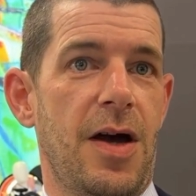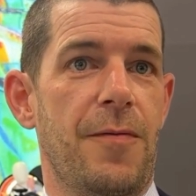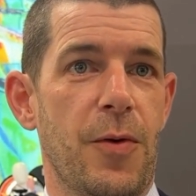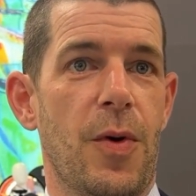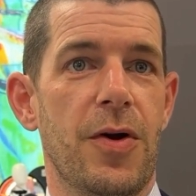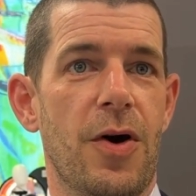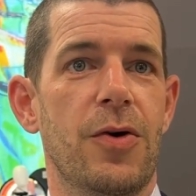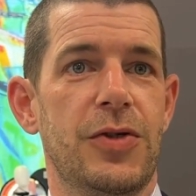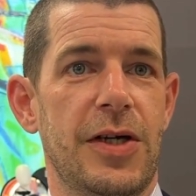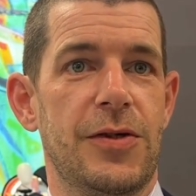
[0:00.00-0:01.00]
everyone
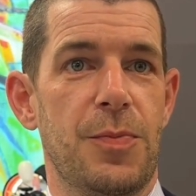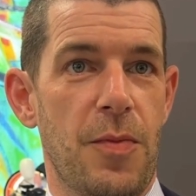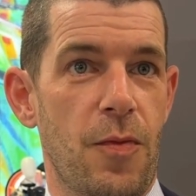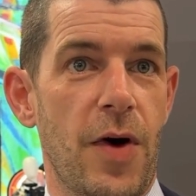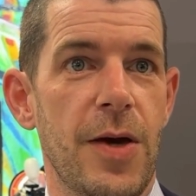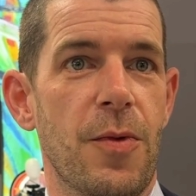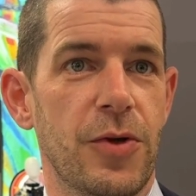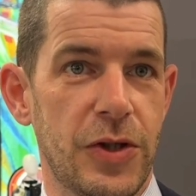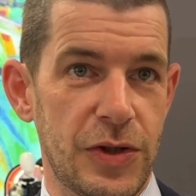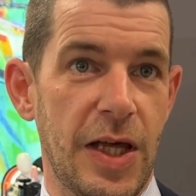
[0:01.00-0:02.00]
knows is way
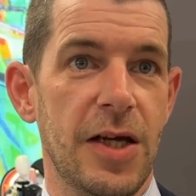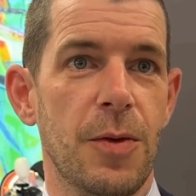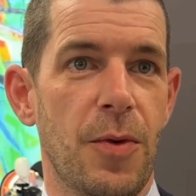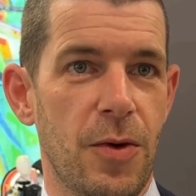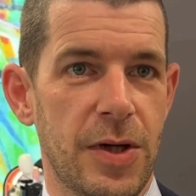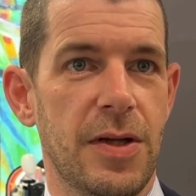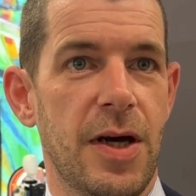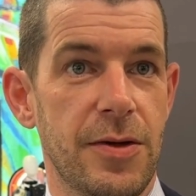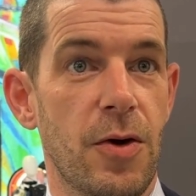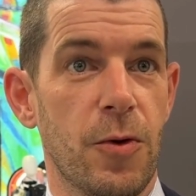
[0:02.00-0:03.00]
more sustainable than
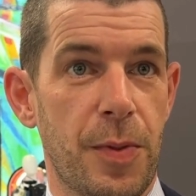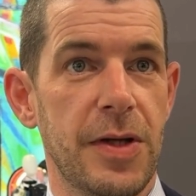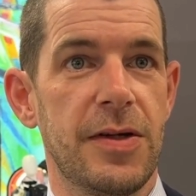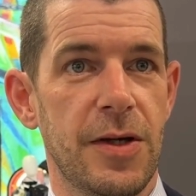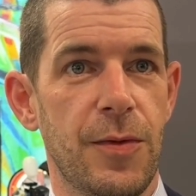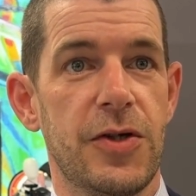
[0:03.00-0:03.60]
analog printing,